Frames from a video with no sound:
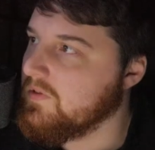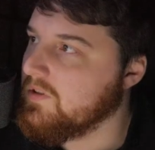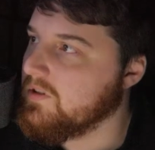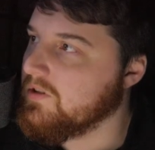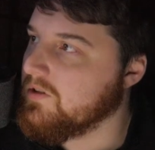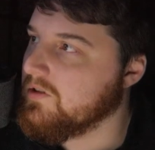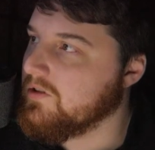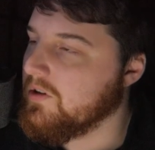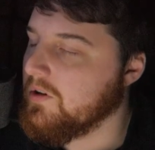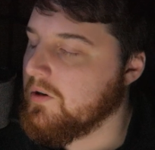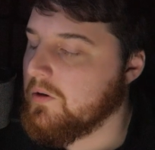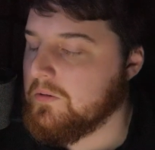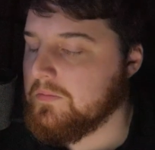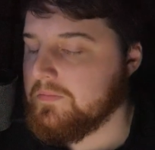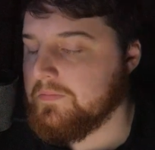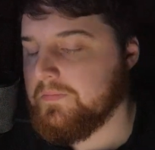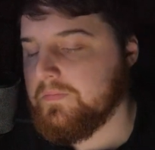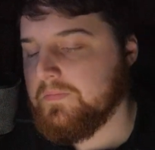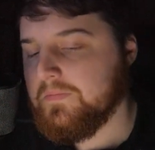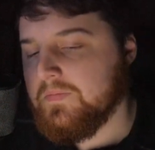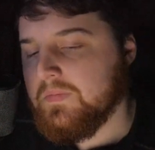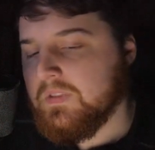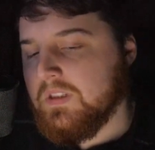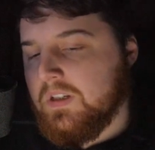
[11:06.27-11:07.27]
So
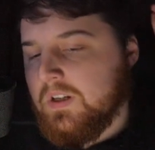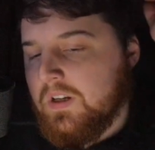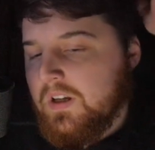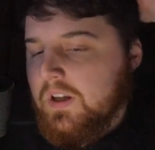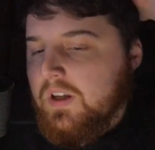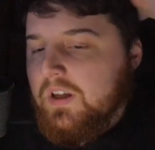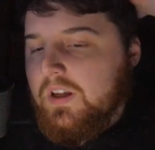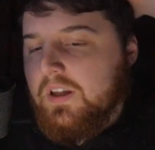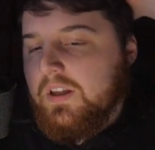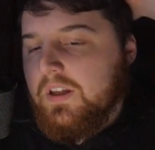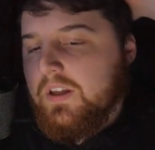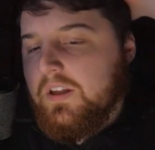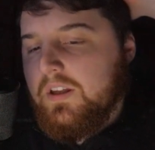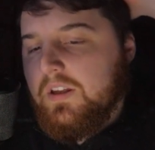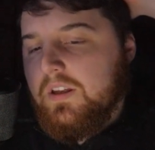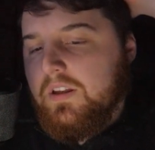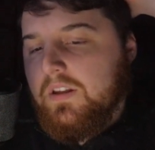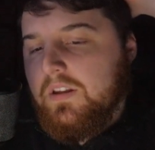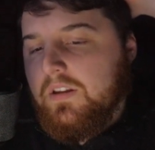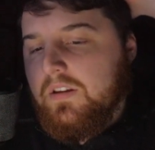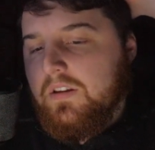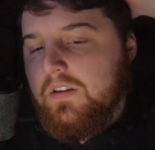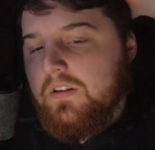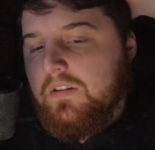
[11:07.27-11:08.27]
it
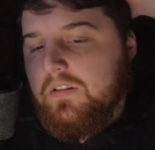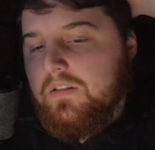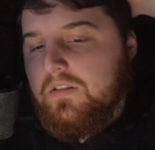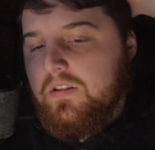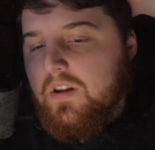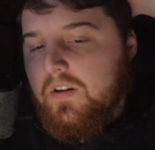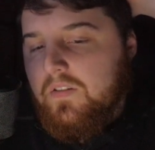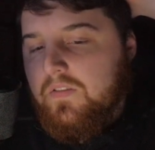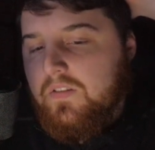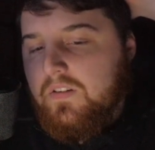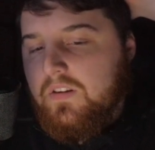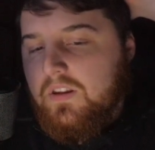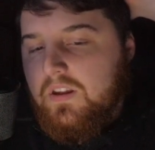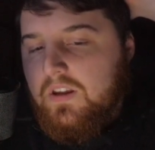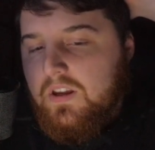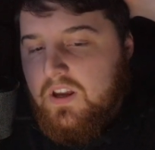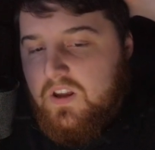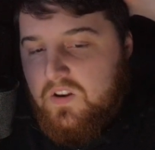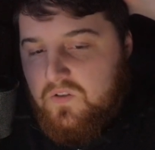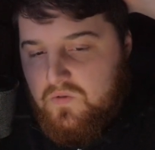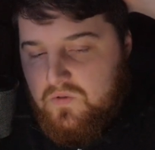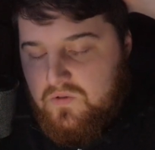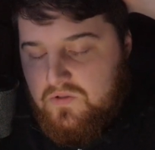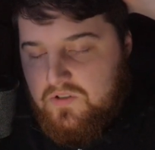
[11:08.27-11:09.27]
is definitely
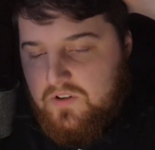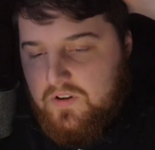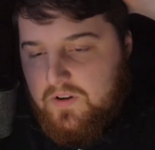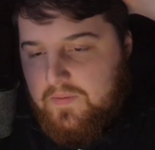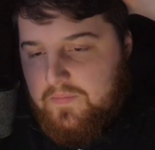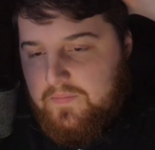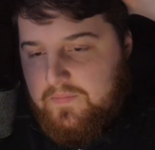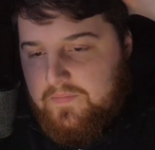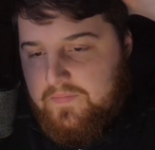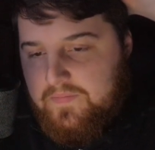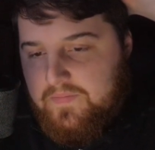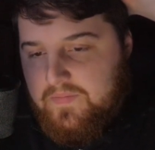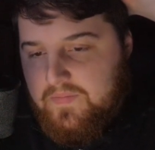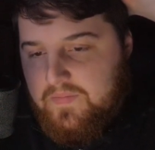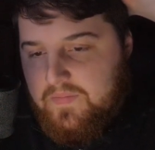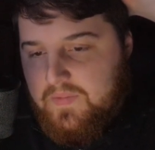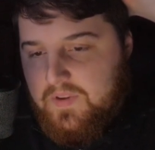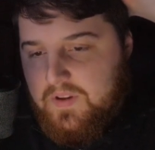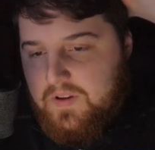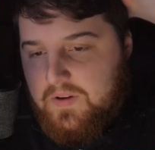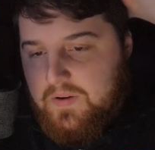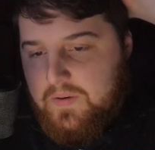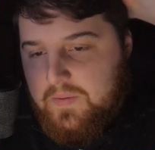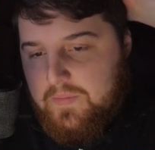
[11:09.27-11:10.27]
interesting
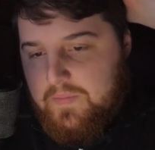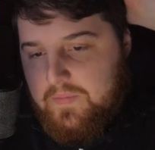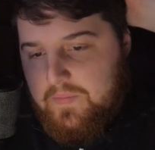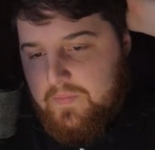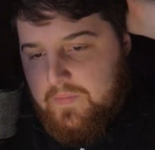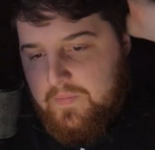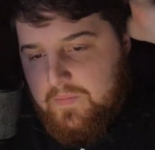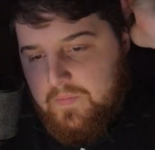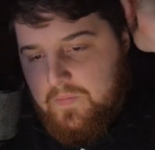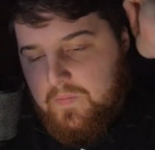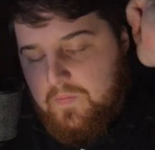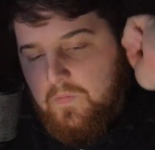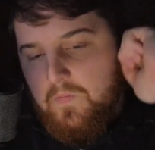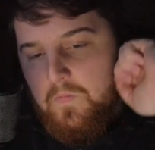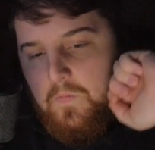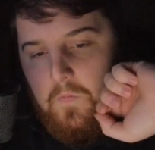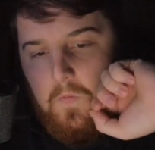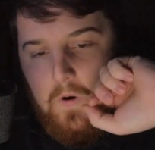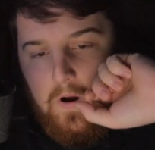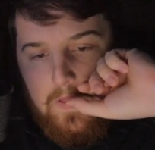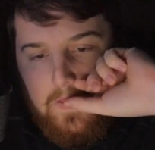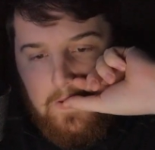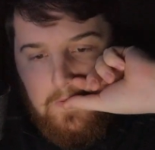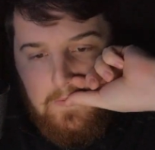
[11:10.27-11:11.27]

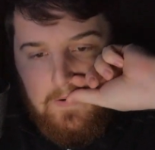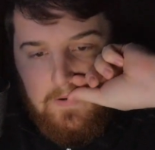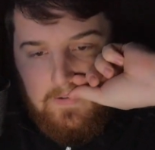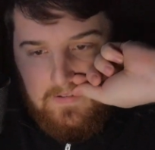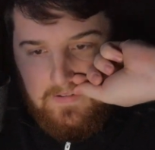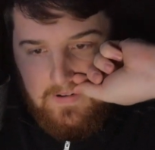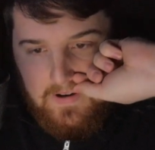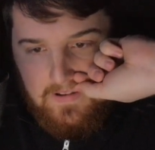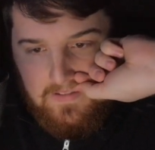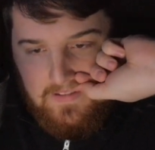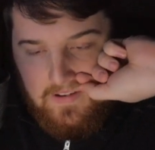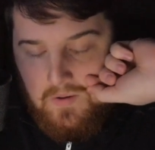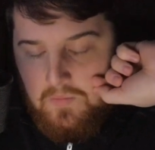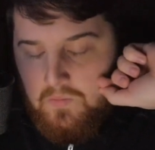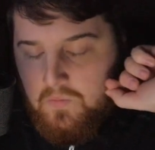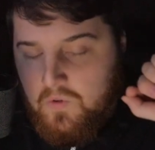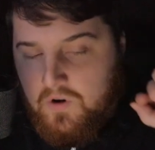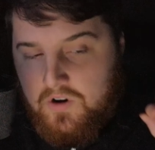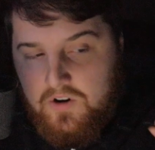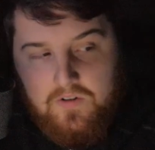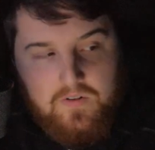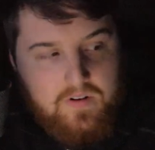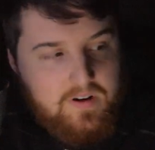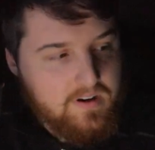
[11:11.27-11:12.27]
why that resonates. I'm
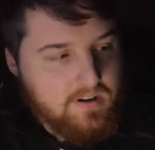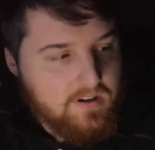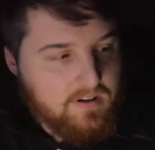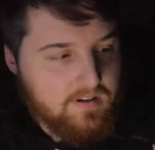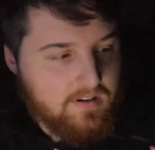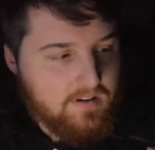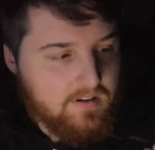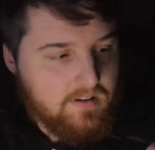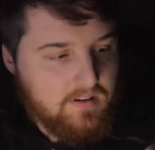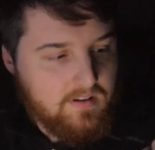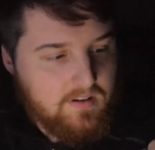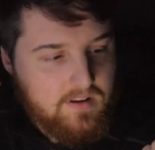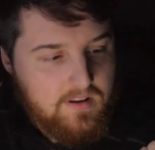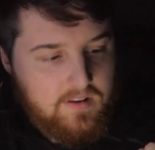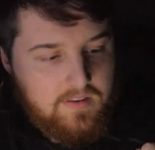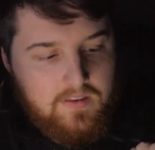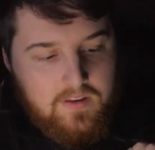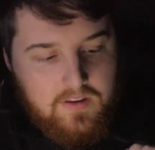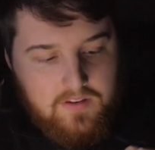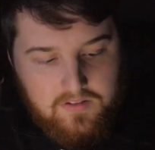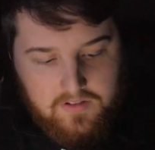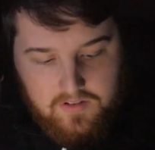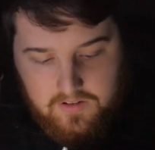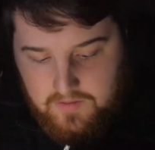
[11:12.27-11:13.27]
wondering, and
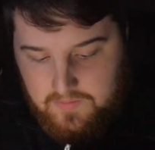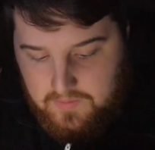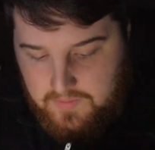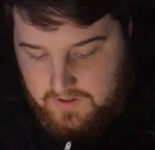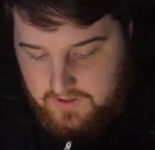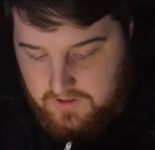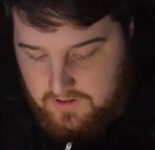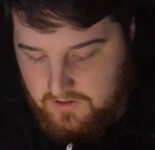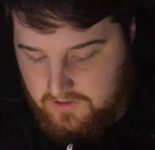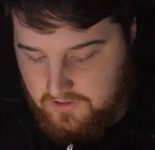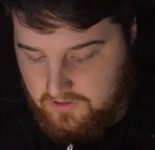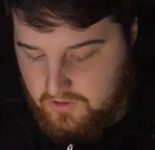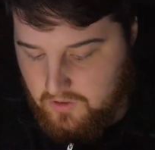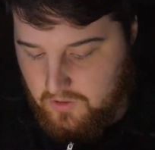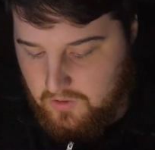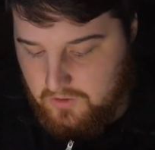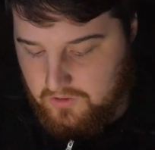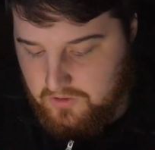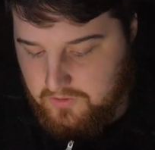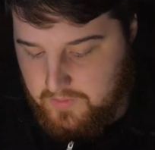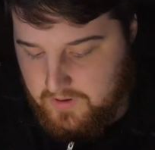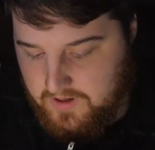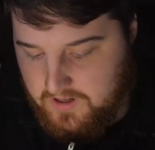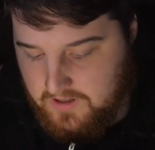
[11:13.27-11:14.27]
this could be just total
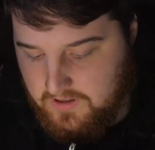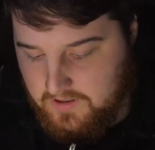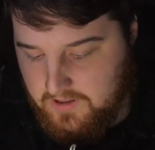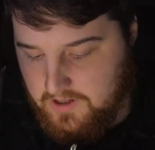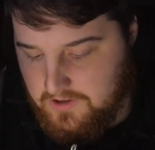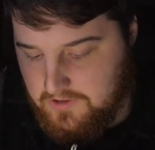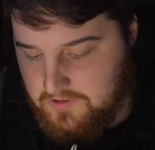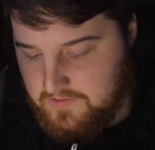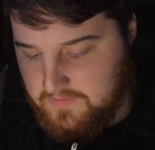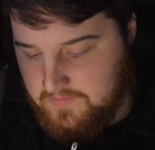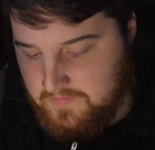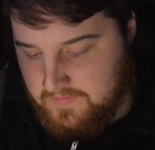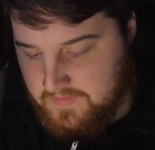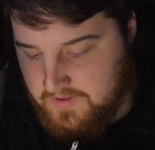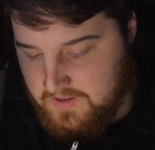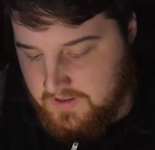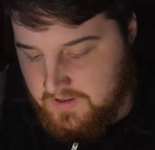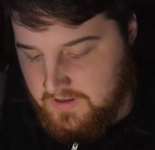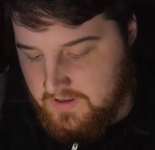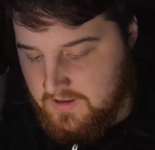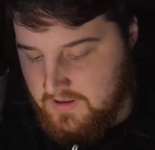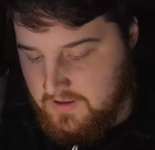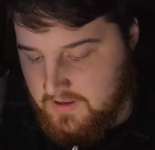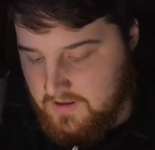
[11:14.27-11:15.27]
speculation,
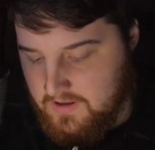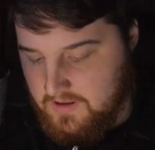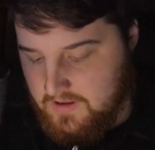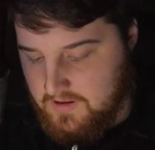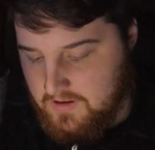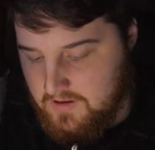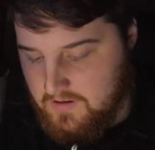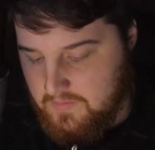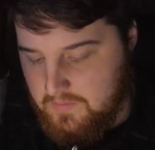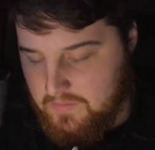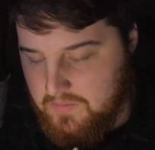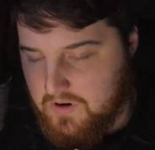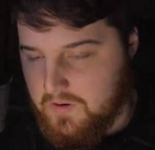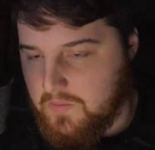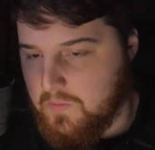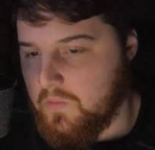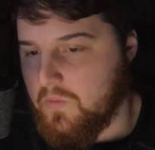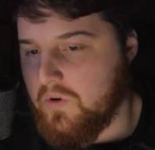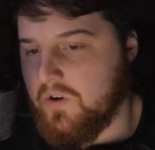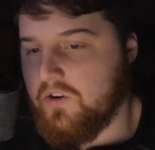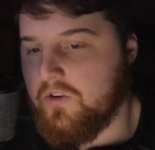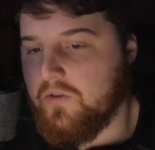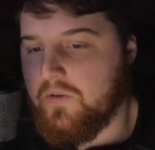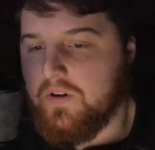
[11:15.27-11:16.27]
but I'm
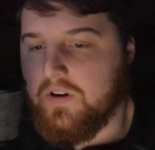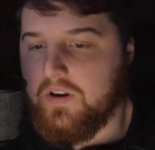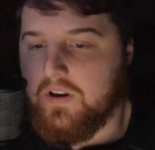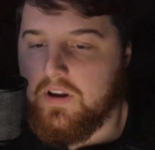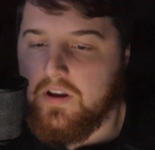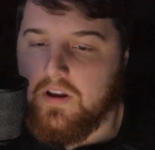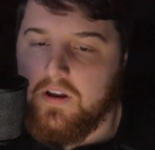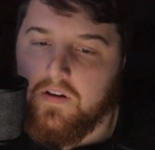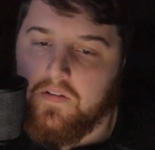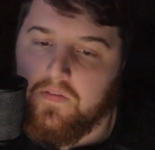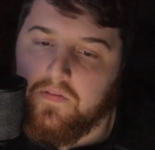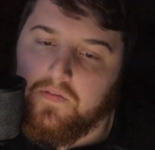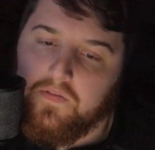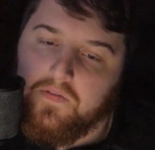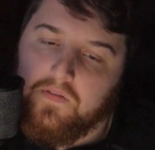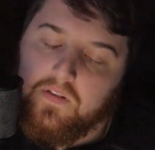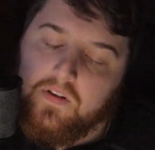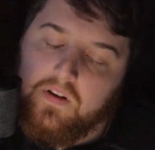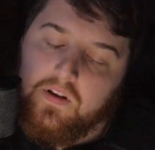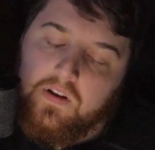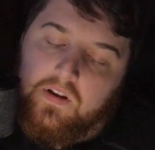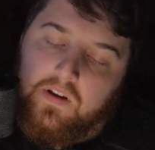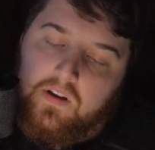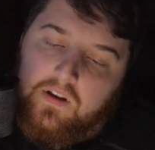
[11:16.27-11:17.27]
wondering if
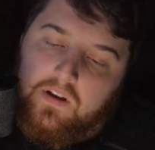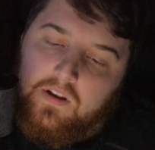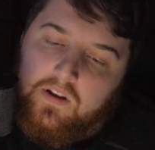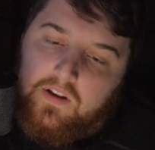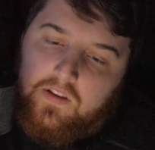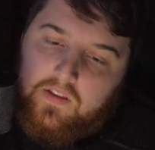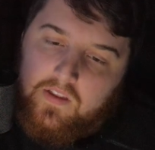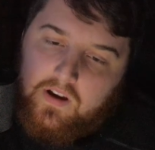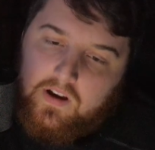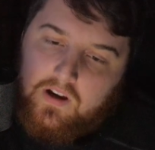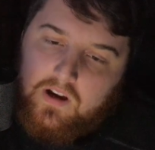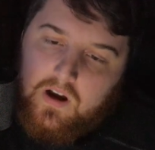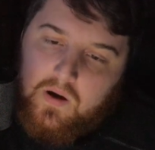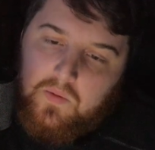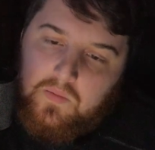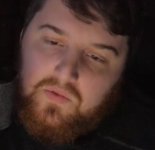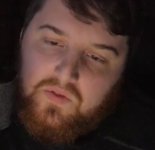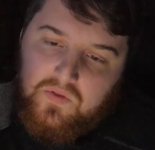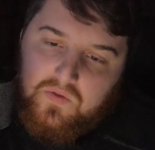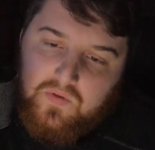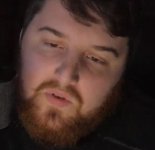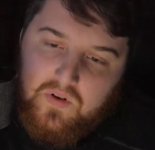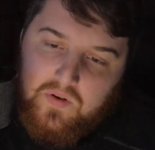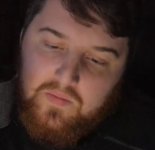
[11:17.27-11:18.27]
that
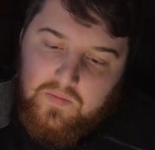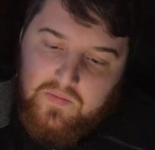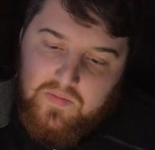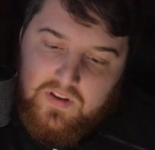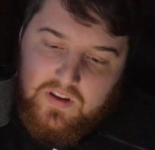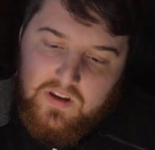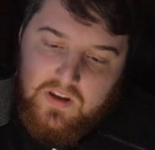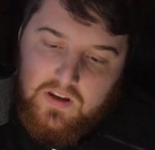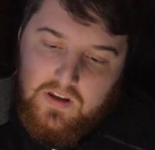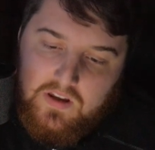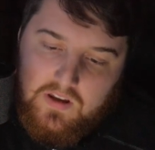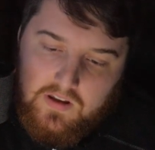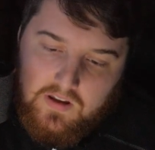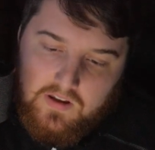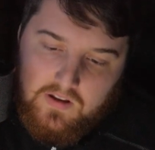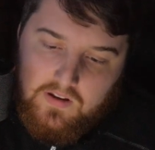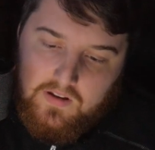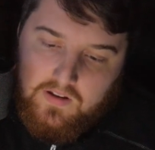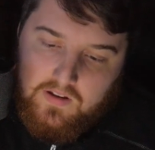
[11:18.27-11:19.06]
comes from the